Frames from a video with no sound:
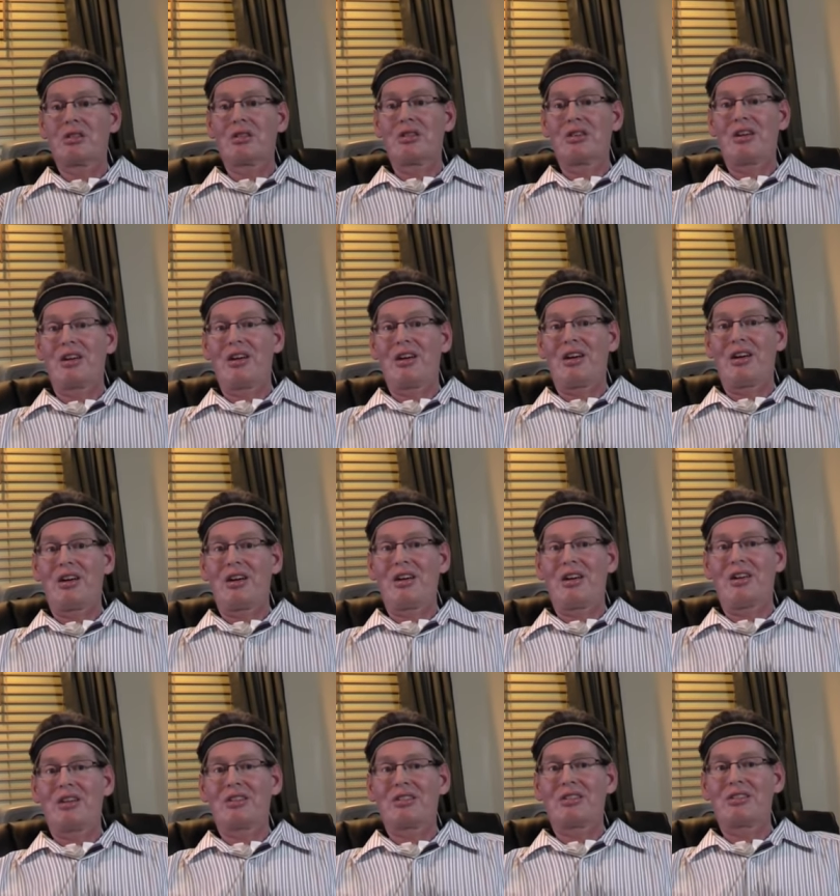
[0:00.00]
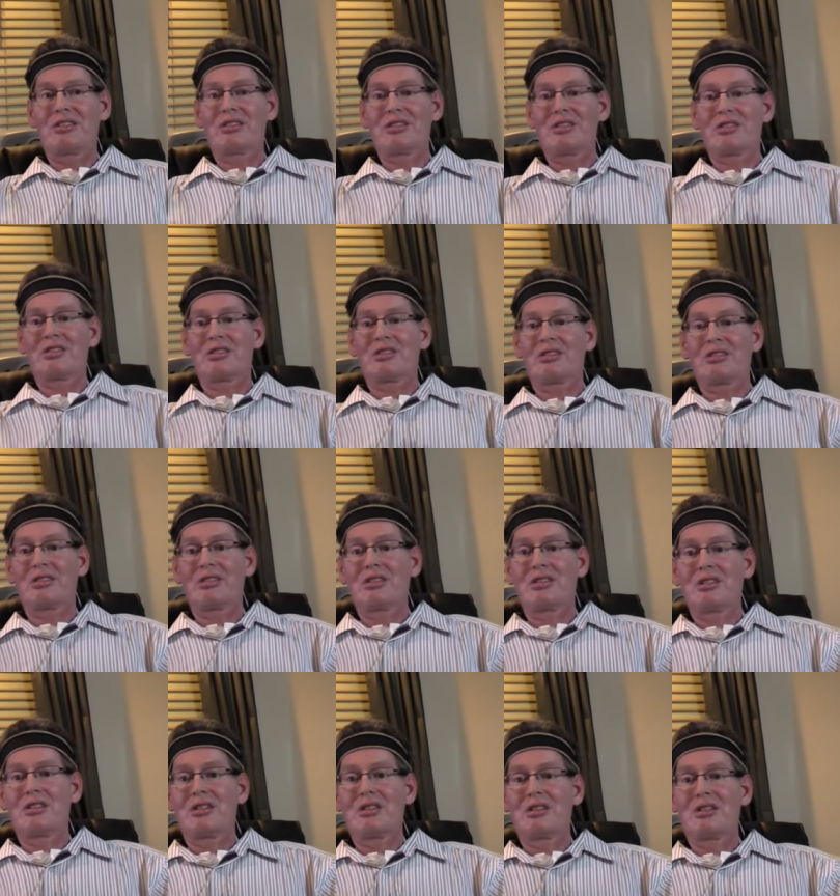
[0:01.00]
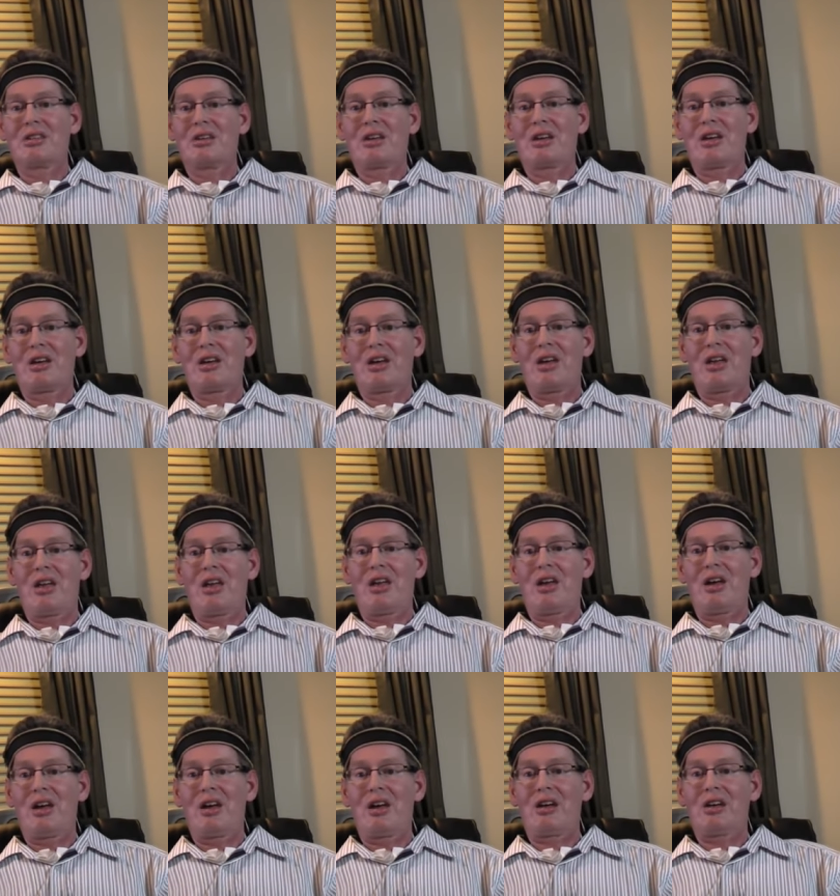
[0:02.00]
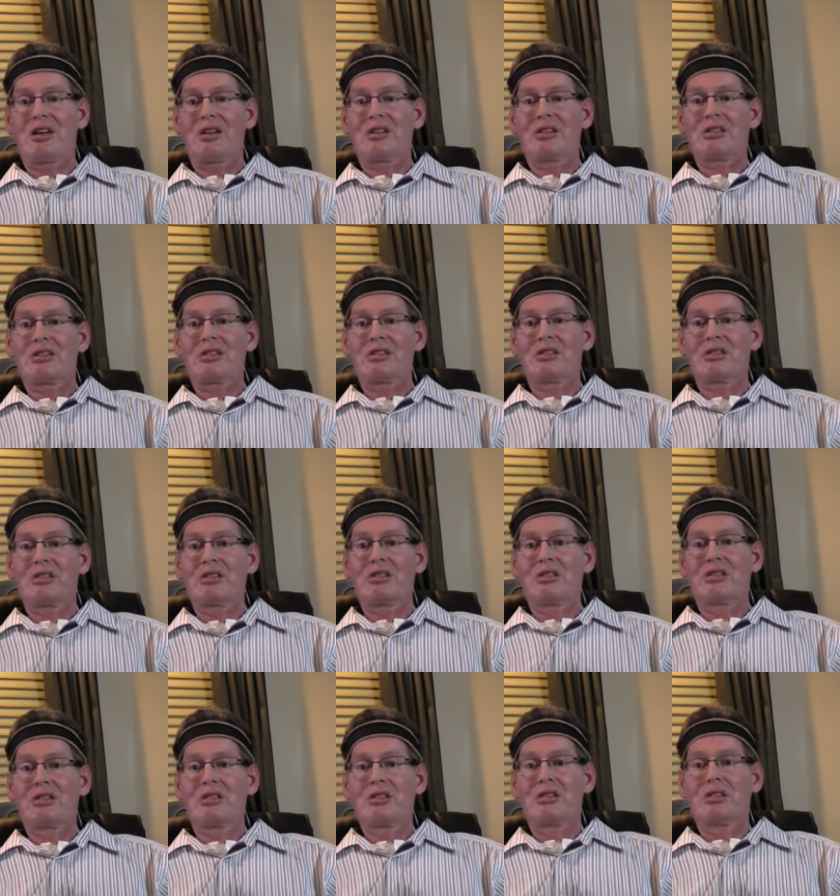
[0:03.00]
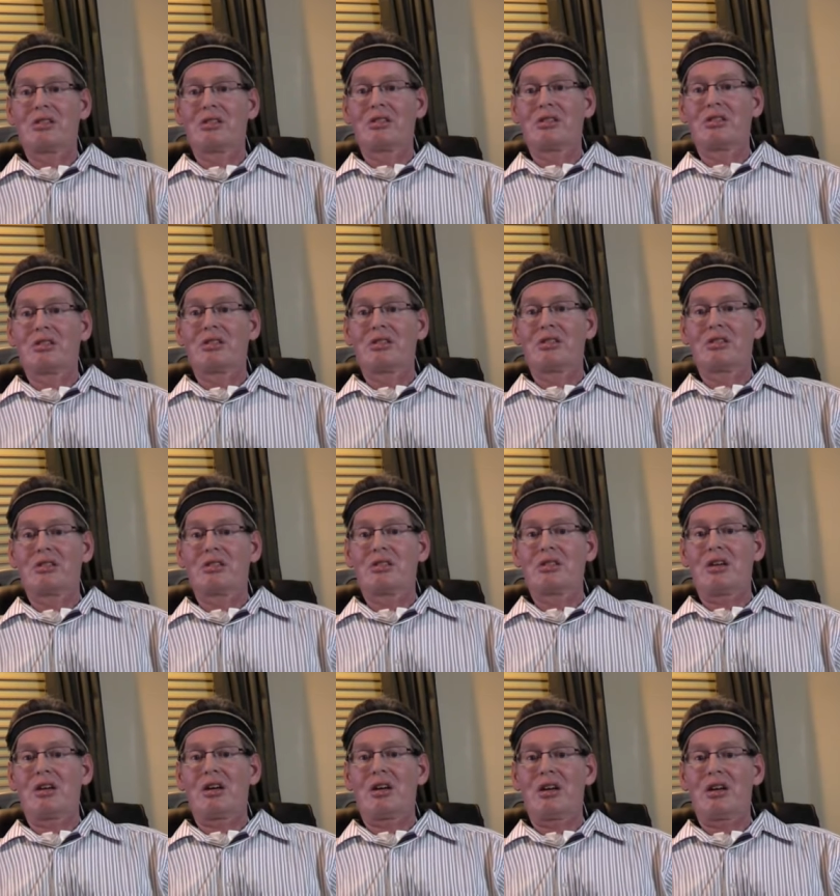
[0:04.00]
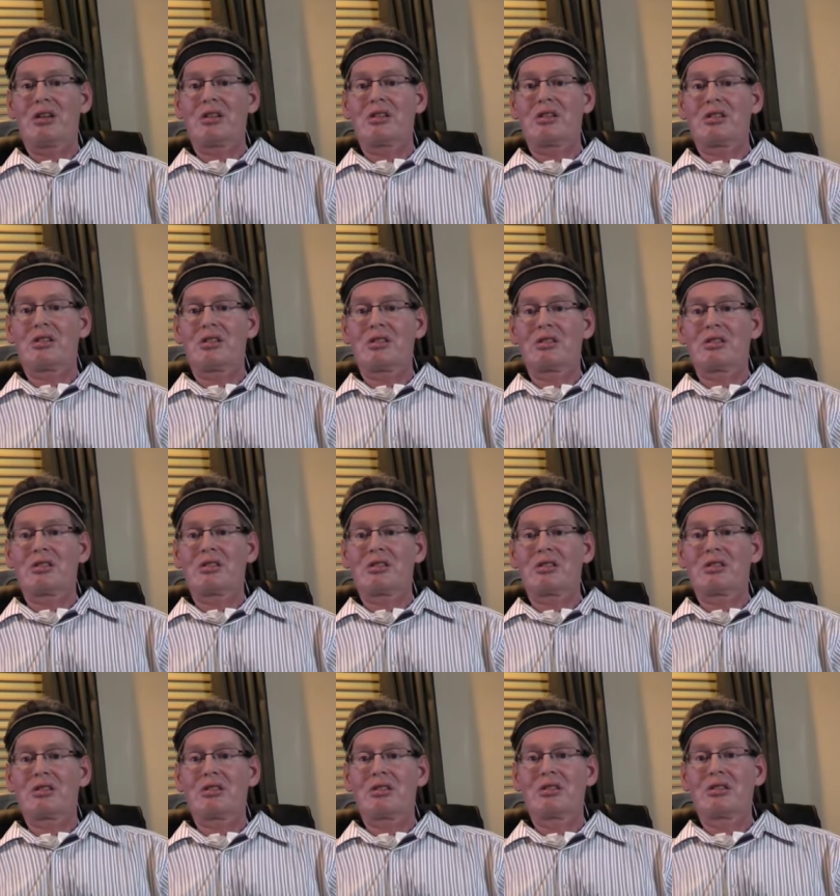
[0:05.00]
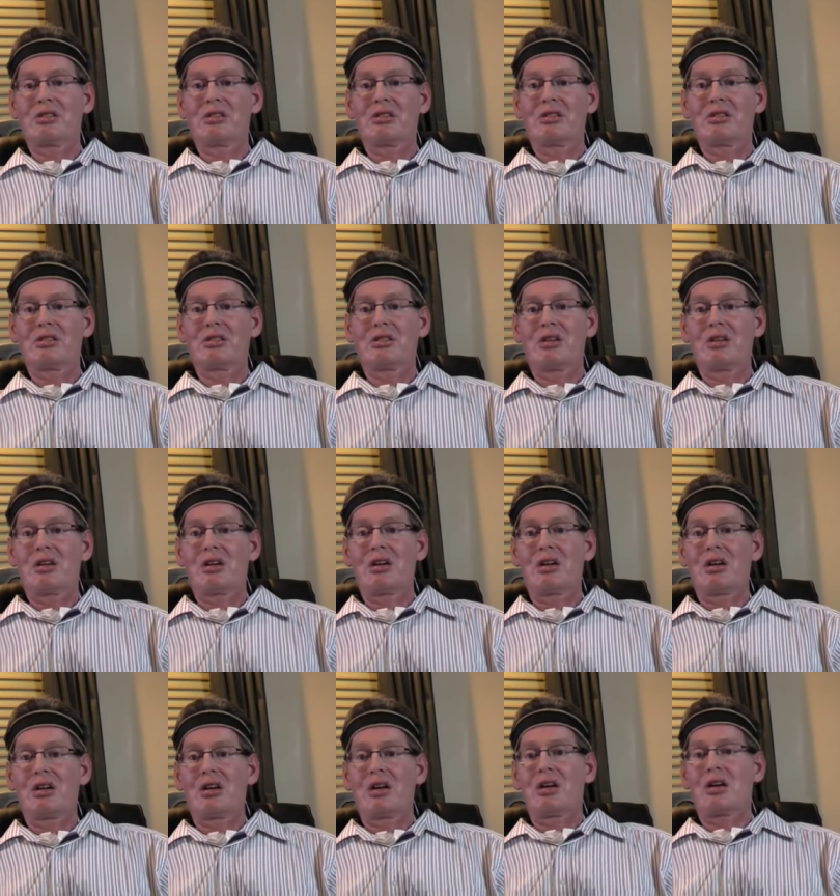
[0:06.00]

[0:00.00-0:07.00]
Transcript: But now you just you just want to glorify God with however He